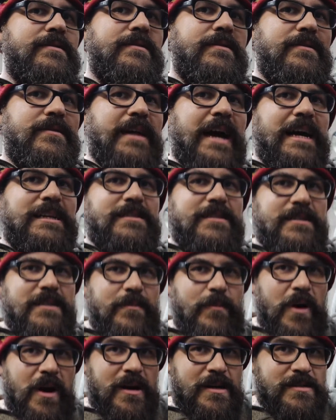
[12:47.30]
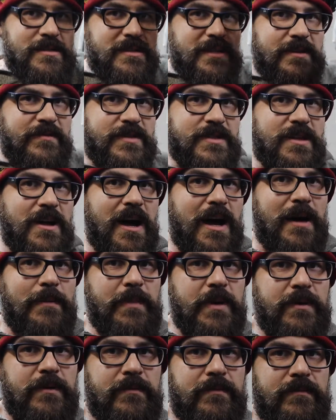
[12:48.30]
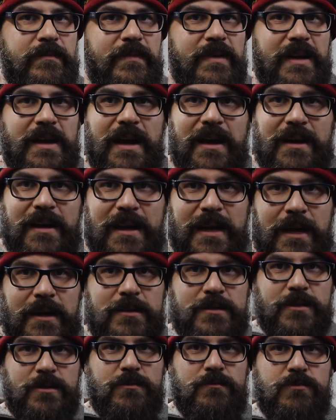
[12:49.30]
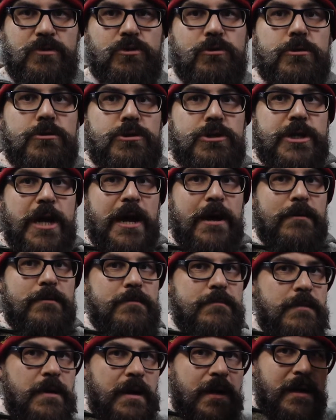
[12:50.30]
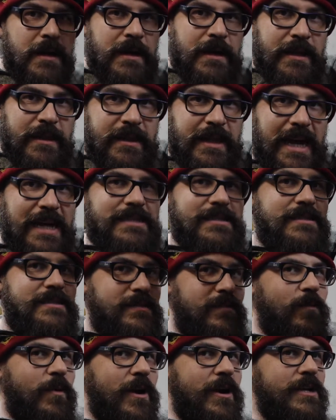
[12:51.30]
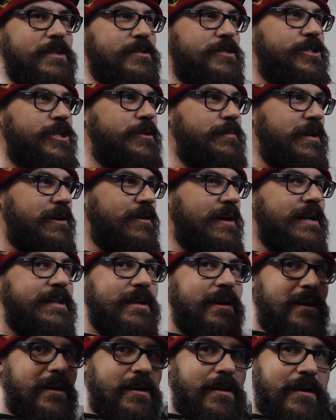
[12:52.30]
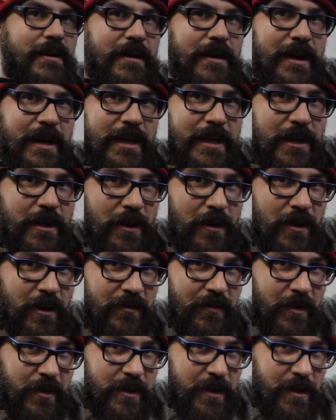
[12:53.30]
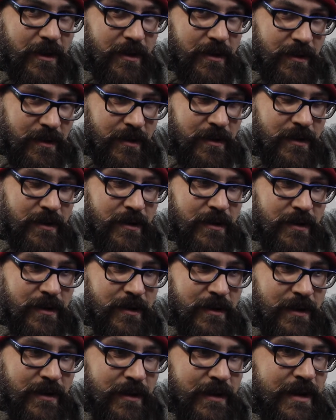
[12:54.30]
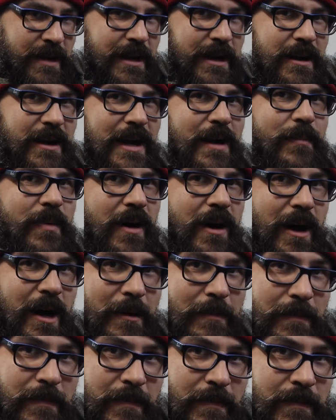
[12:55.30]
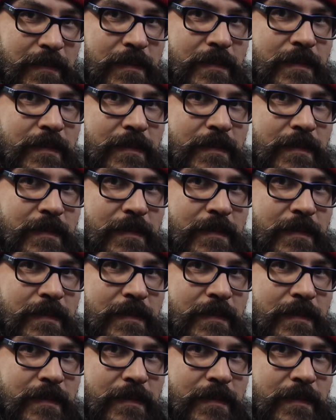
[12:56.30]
That's in the positive stop. I gotta scrooge down. That's where it should be right there. And you go a little further. You hear that pop?